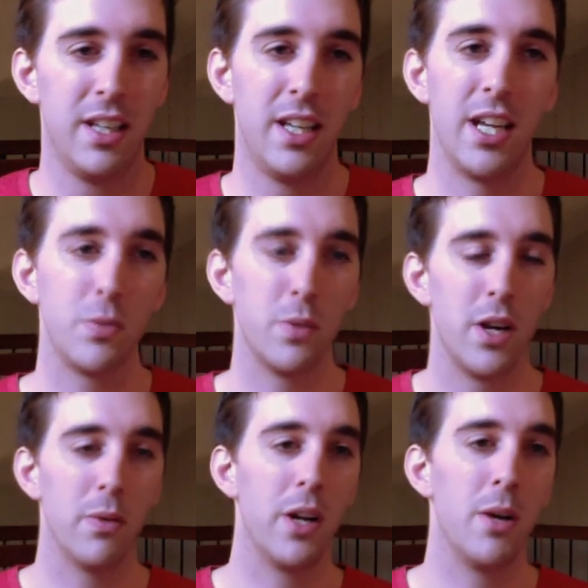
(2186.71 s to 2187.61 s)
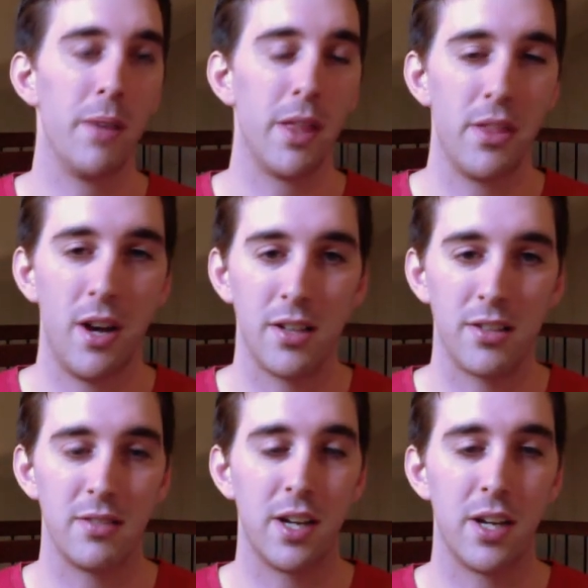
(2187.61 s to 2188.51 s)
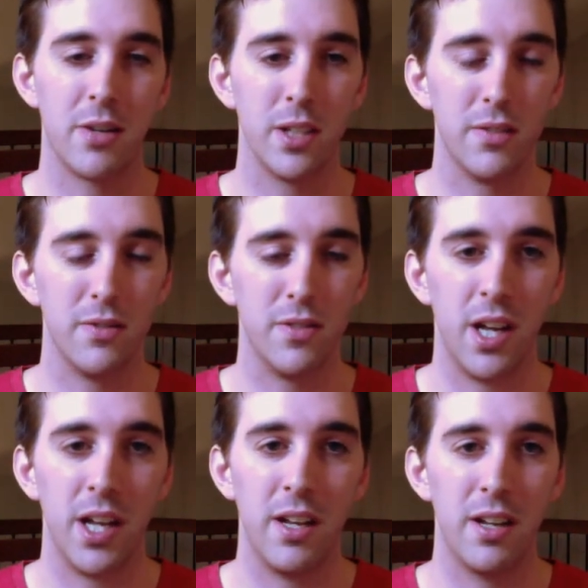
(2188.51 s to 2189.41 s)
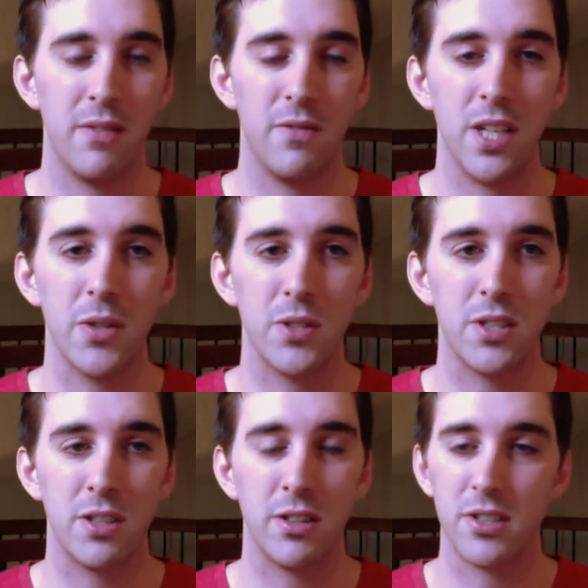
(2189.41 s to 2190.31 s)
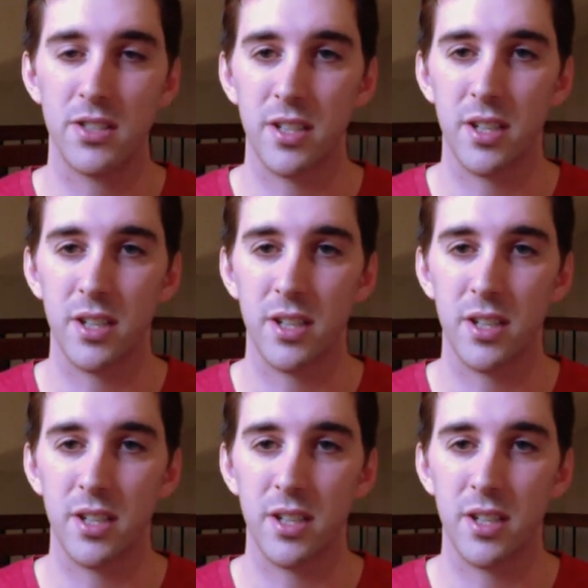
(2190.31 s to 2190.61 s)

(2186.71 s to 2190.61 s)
That's where I write all my thoughts. I've got a really fun video series,